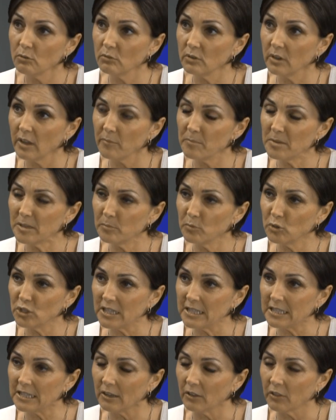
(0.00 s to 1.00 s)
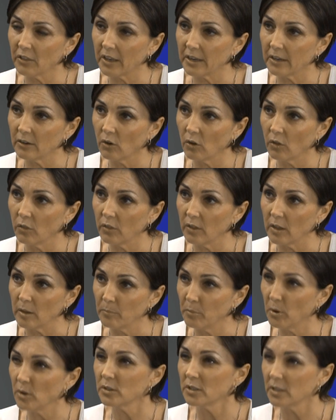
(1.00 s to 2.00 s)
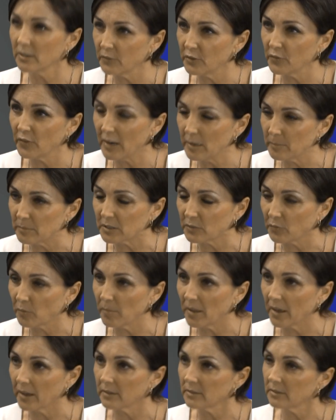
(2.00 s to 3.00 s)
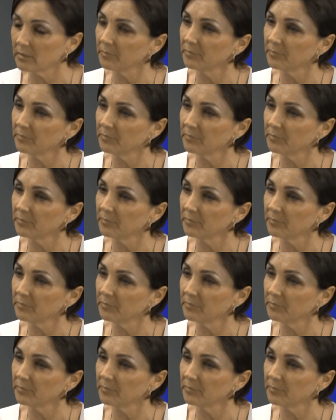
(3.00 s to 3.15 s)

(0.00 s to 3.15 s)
give me some more detail then on the positive developments from that.